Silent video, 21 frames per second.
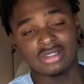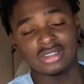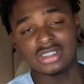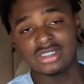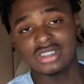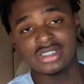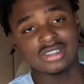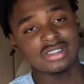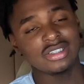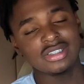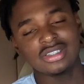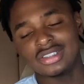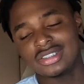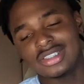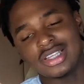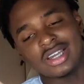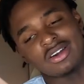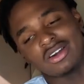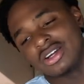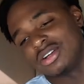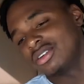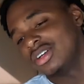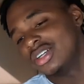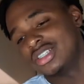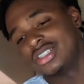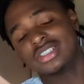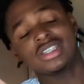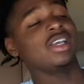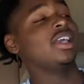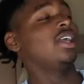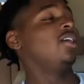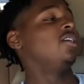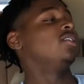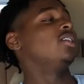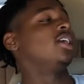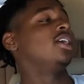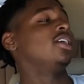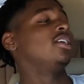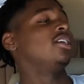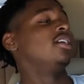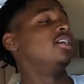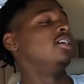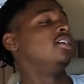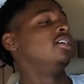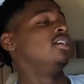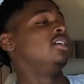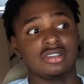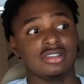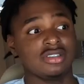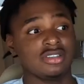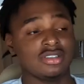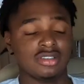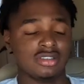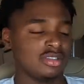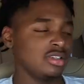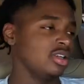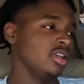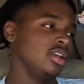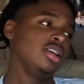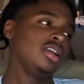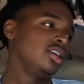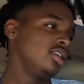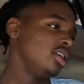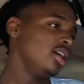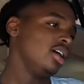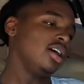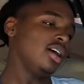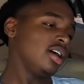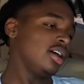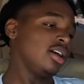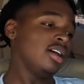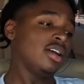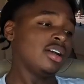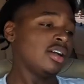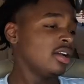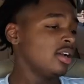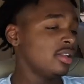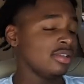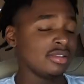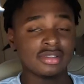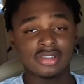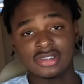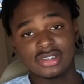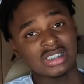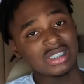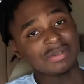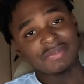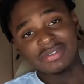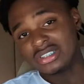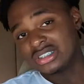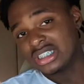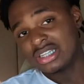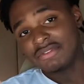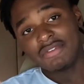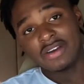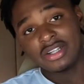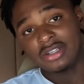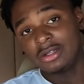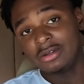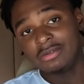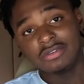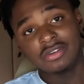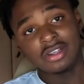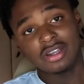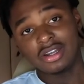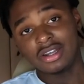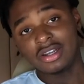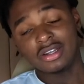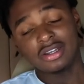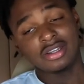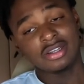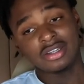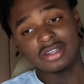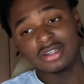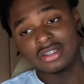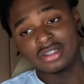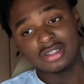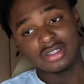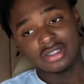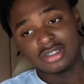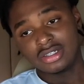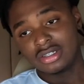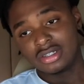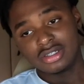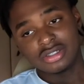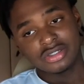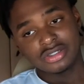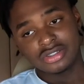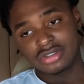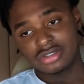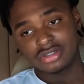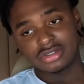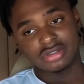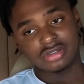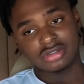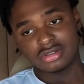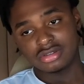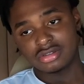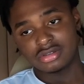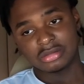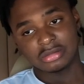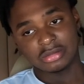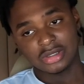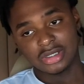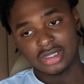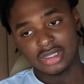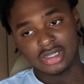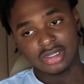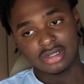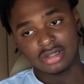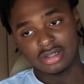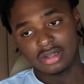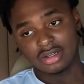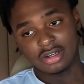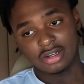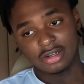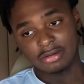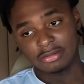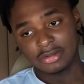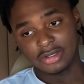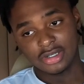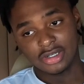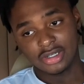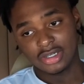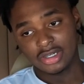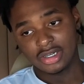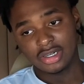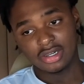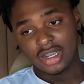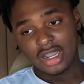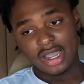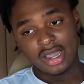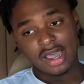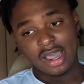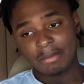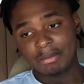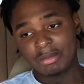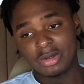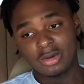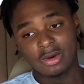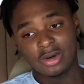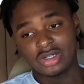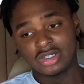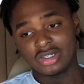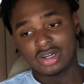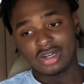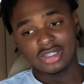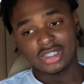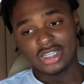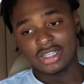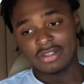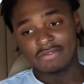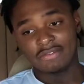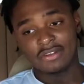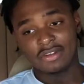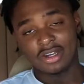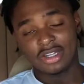This just, this just sound outrageous. I ain't going to lie, y'all. Y'all, the stuff, the stuff I do for y'all, shh, man, nah, bro. I, I be going all in for